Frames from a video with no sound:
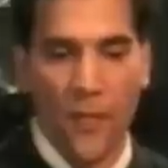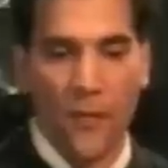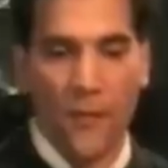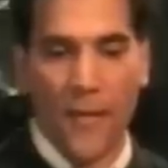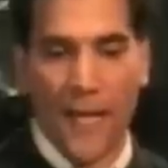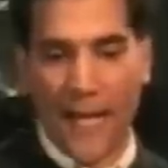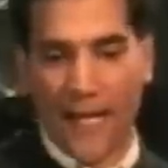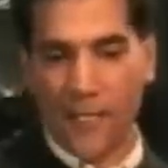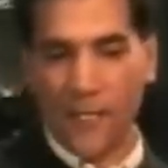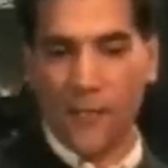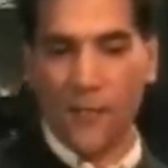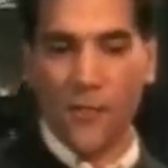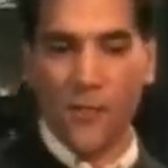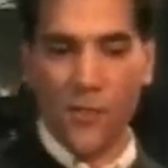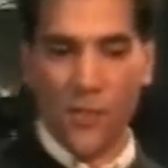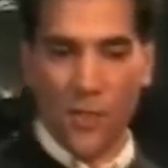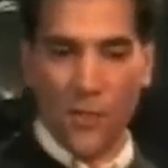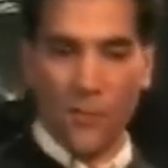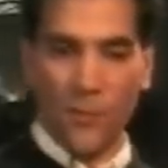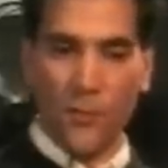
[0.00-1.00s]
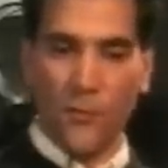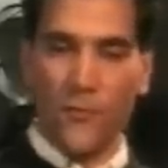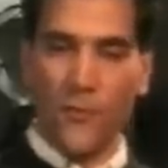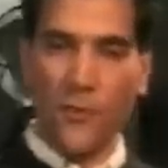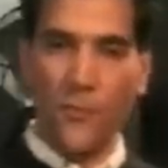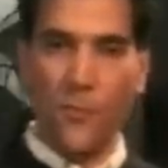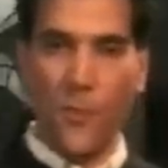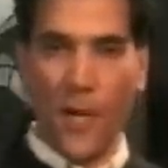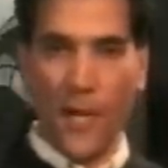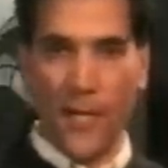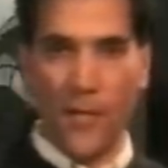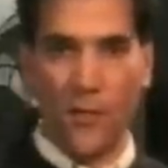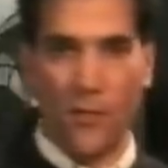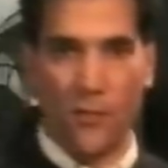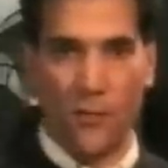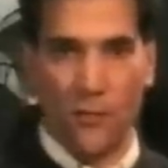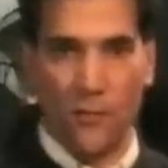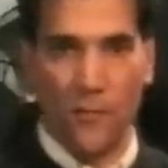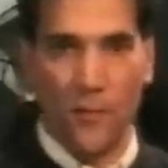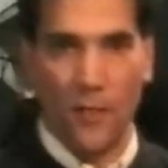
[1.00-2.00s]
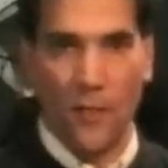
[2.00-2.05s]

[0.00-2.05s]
That's the symbol for minor.